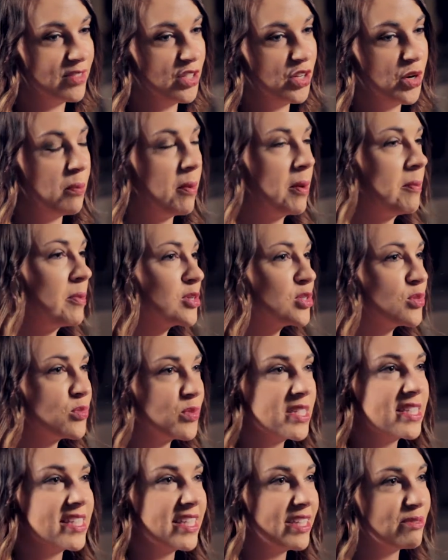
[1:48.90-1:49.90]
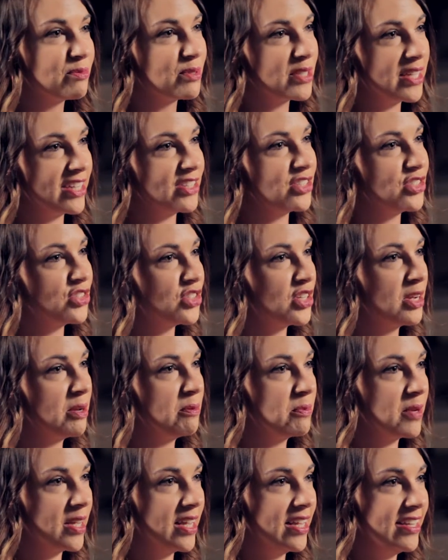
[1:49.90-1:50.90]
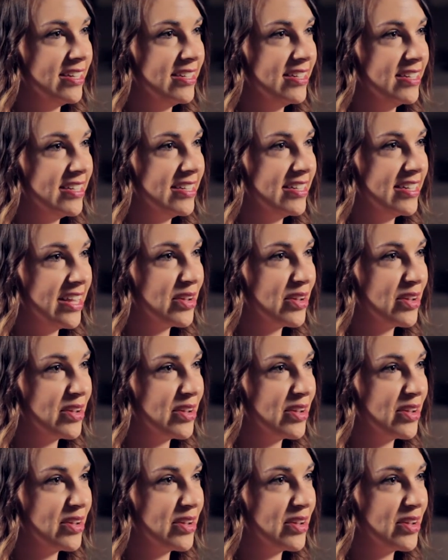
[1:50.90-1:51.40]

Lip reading: my most recent relationship and